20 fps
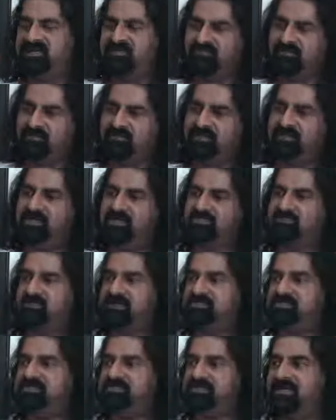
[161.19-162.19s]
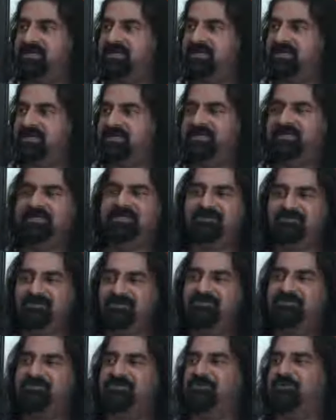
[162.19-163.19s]
If your inner space is clean, even
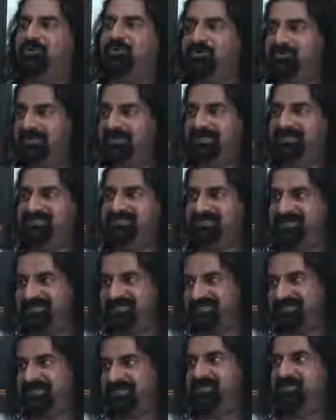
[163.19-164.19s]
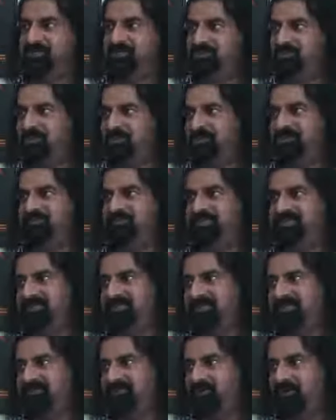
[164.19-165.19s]
if you don't do any sadhana, you will
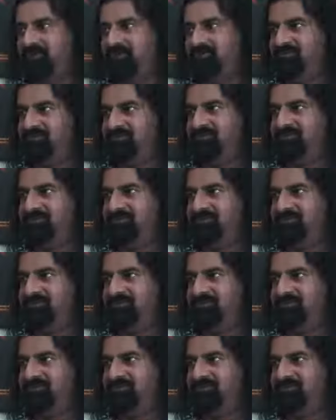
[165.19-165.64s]
automatically evolve.